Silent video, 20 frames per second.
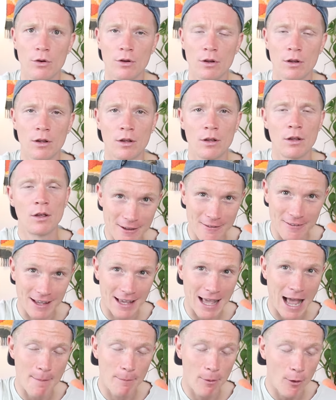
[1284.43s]
The benefit of the
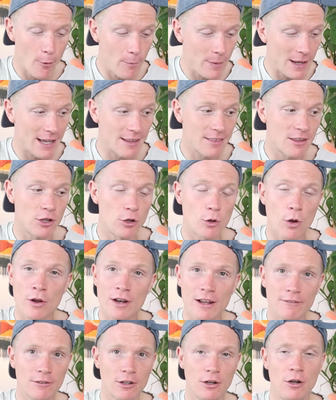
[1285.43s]
Capo being that you
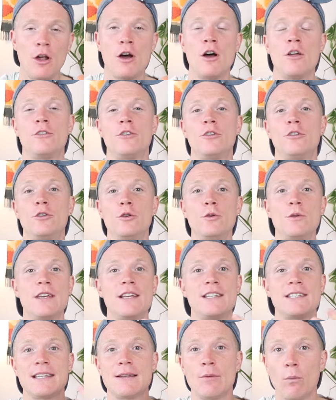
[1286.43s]
only have to learn to do
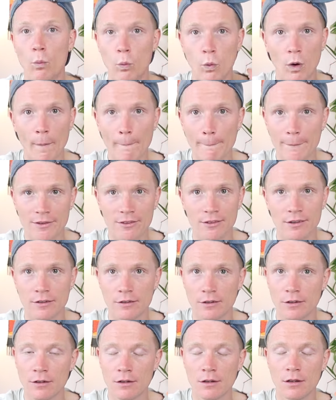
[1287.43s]
this in one
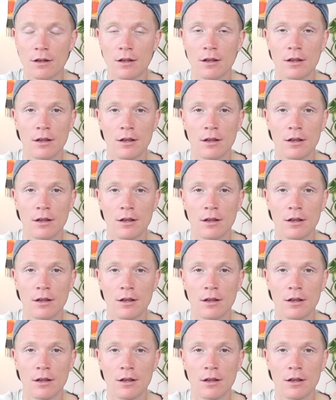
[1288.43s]
position